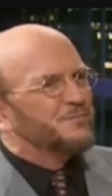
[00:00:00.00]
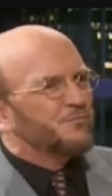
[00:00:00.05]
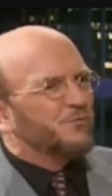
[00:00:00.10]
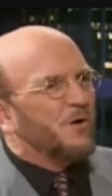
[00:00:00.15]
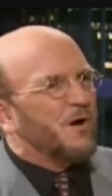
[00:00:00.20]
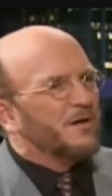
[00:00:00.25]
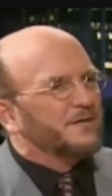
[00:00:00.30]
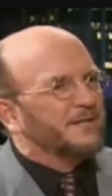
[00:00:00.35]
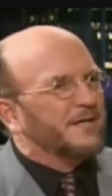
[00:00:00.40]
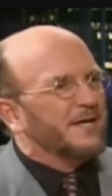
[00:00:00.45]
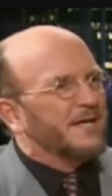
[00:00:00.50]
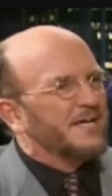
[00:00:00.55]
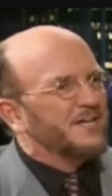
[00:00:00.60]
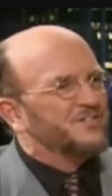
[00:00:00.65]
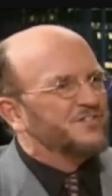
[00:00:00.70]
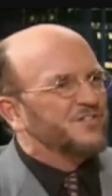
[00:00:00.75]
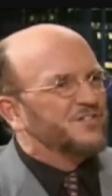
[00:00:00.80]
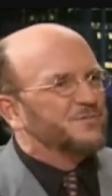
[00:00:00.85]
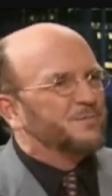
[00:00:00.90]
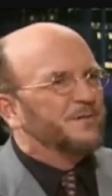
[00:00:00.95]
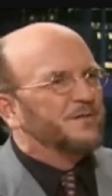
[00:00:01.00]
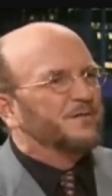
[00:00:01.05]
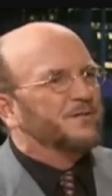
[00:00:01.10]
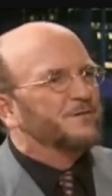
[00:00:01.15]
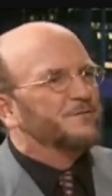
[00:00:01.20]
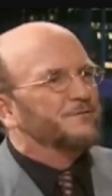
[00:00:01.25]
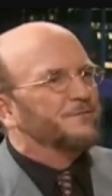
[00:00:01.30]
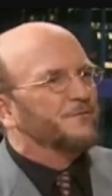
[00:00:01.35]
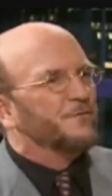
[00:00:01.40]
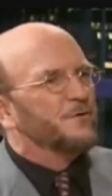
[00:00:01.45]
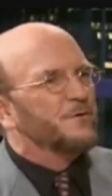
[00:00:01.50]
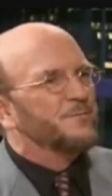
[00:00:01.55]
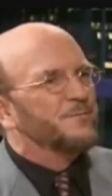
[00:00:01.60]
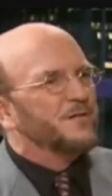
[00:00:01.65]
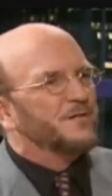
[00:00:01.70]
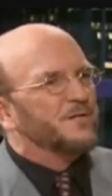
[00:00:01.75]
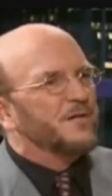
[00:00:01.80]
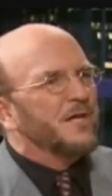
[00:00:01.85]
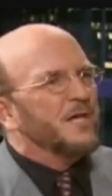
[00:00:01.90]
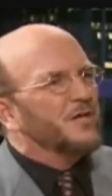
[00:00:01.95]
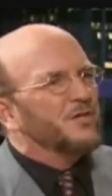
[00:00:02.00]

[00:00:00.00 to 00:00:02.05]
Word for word: broadcast has been confirmed that